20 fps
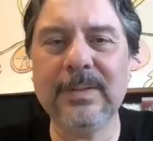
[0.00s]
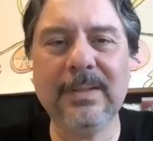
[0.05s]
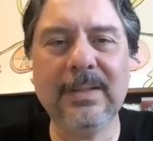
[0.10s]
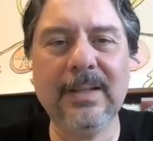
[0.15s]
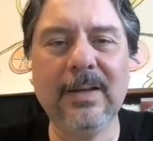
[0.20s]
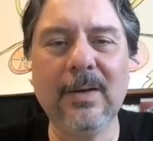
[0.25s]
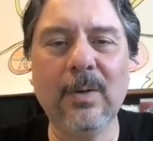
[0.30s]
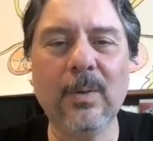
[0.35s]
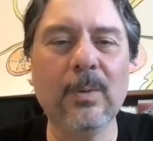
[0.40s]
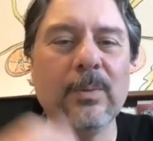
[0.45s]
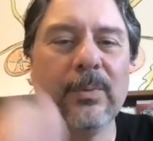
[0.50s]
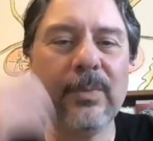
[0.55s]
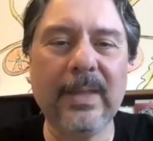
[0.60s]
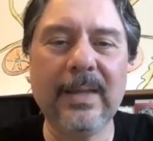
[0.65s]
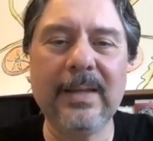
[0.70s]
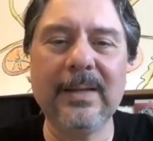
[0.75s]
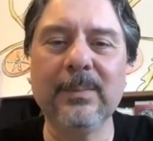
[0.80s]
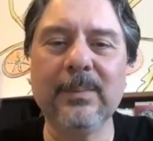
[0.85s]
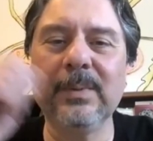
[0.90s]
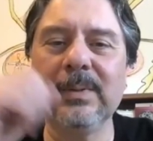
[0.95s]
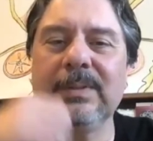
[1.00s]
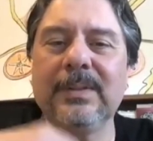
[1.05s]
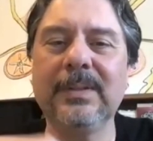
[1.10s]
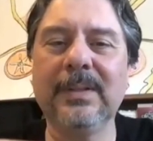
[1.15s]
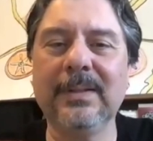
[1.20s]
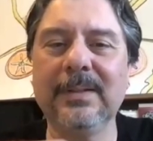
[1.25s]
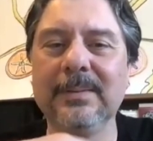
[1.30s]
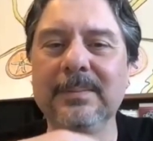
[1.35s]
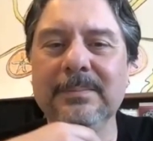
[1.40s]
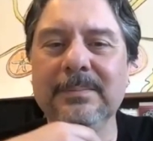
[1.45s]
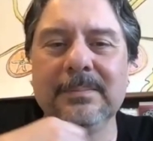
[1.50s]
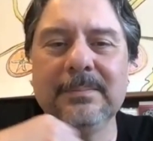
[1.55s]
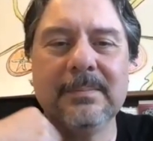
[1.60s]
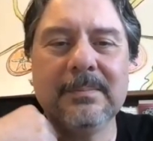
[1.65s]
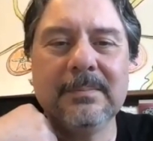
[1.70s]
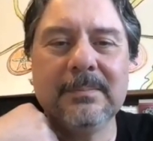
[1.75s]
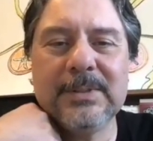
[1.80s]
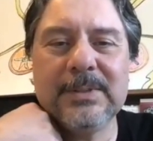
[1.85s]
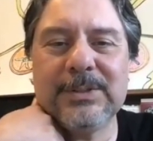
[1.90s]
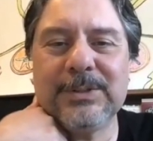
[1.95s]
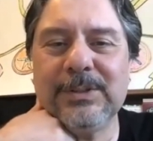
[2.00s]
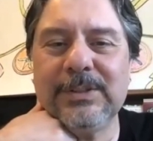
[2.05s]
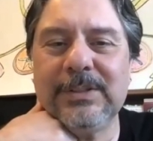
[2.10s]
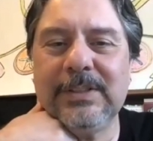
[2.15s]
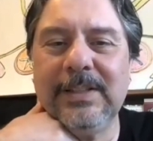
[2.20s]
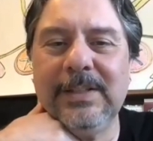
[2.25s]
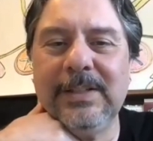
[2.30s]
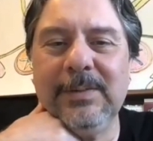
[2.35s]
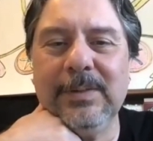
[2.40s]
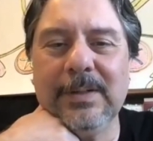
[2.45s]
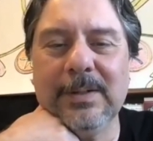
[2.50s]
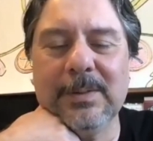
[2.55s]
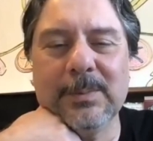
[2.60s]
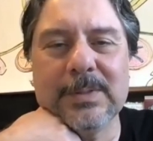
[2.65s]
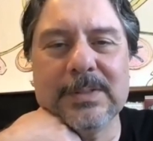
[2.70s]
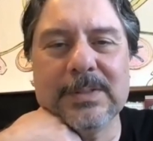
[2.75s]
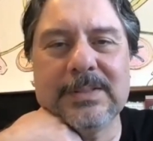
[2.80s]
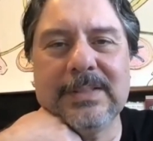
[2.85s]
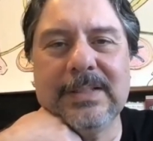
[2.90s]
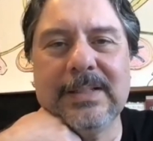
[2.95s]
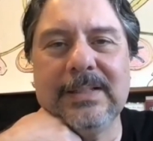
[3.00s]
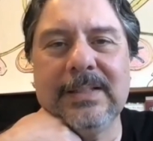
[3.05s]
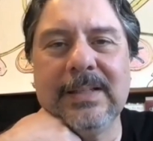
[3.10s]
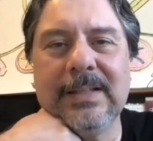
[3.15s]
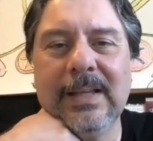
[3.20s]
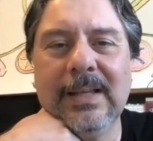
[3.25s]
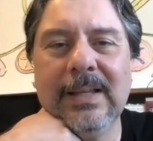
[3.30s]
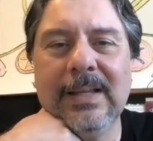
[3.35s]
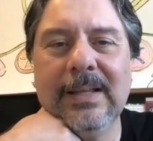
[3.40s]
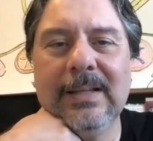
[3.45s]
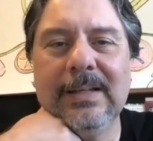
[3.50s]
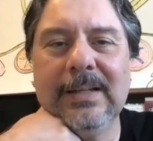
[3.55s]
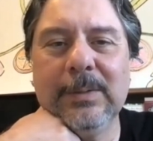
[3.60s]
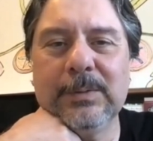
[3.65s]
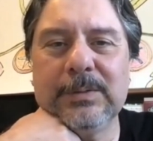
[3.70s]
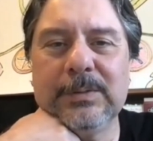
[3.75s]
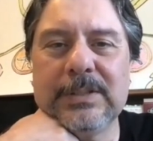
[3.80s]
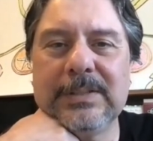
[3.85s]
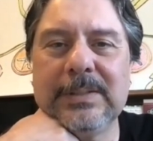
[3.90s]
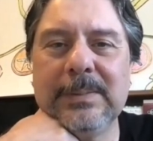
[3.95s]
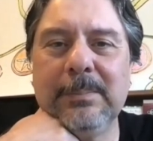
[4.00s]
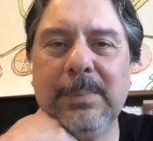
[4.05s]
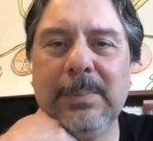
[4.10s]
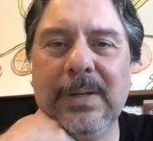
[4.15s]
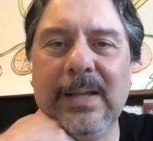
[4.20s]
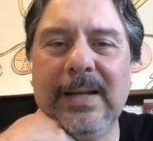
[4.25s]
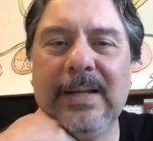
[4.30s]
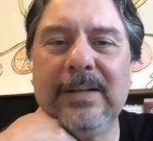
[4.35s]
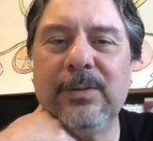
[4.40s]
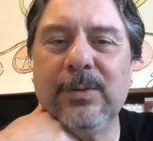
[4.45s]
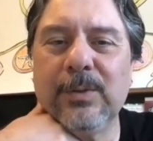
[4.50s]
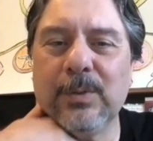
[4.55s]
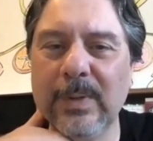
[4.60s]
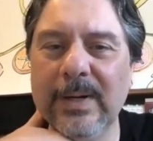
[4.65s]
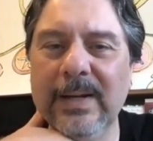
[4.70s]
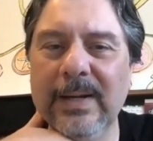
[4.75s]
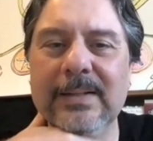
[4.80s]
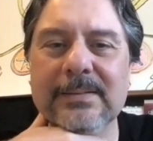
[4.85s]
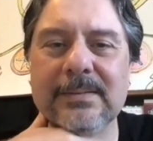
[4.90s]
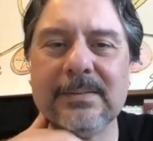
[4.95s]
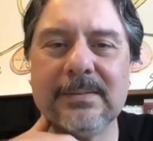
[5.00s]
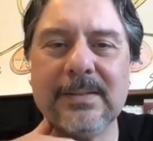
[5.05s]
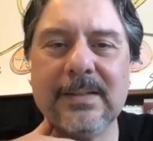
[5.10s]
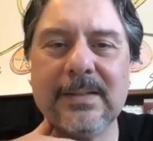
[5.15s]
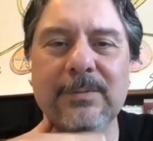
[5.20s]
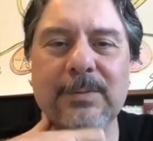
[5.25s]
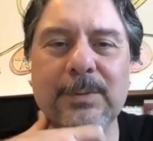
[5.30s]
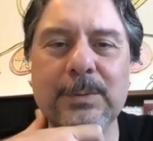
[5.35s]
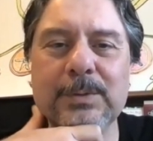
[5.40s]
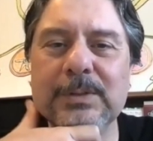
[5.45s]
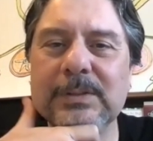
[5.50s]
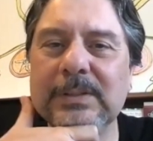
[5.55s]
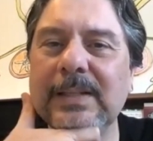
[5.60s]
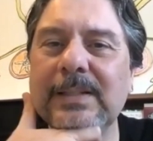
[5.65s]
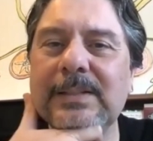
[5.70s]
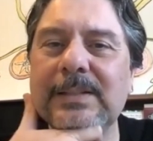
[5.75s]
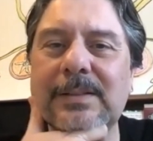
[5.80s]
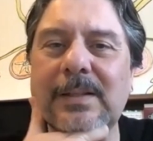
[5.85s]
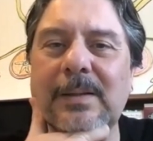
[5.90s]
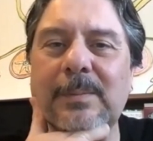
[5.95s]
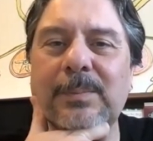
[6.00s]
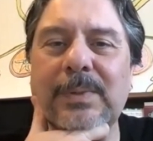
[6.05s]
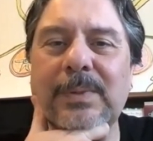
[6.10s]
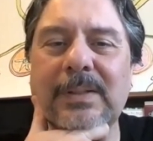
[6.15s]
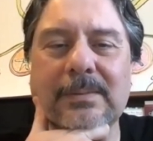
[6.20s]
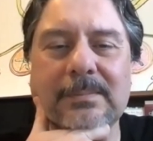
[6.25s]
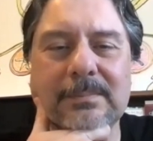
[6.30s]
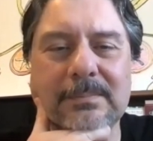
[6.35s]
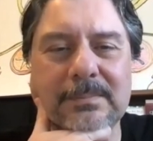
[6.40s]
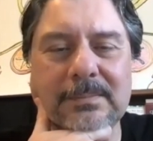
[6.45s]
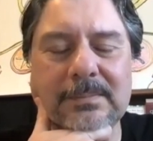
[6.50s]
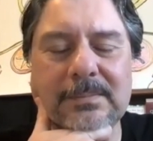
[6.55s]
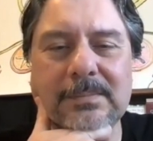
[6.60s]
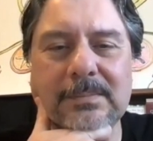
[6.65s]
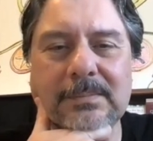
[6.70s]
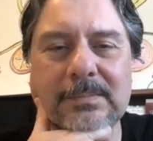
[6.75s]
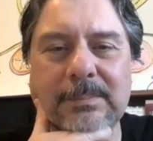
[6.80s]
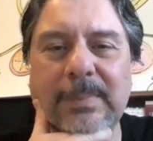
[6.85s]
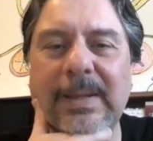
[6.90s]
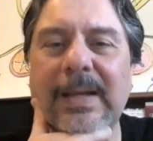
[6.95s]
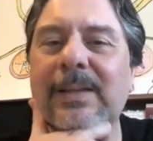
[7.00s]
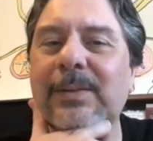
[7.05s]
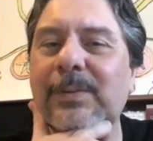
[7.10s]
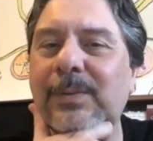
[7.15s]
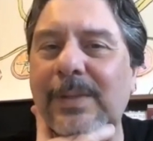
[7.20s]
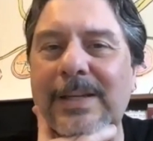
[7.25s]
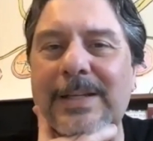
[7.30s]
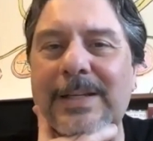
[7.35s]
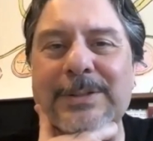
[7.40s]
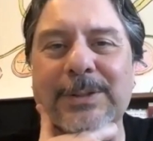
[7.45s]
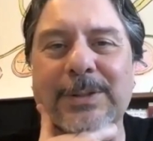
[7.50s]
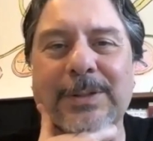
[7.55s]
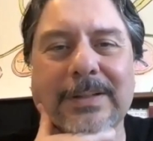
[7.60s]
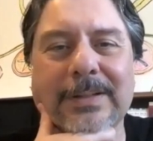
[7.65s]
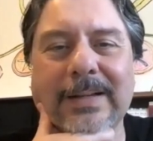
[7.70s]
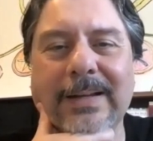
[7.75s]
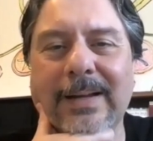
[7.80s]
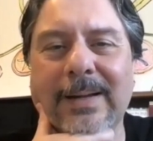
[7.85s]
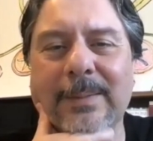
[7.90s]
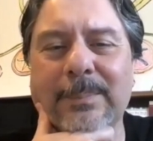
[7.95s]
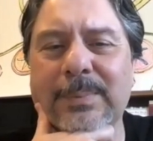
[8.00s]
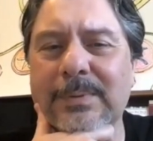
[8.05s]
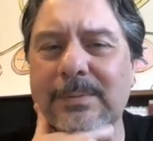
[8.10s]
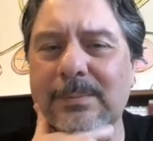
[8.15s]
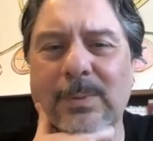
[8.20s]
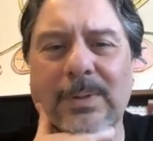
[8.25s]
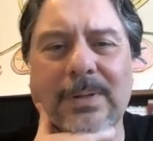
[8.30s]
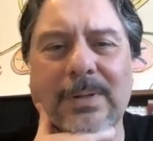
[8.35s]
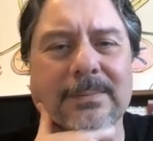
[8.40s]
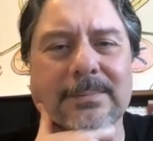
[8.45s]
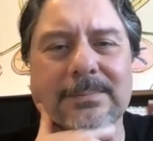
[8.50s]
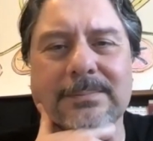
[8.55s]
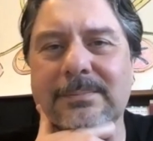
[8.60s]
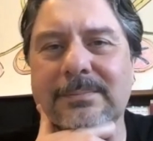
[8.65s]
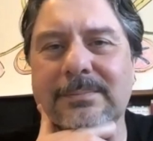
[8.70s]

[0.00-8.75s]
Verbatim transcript: the whole thing with uh, mr t there was that there was this implied threat that if you say something bad things are going to happen well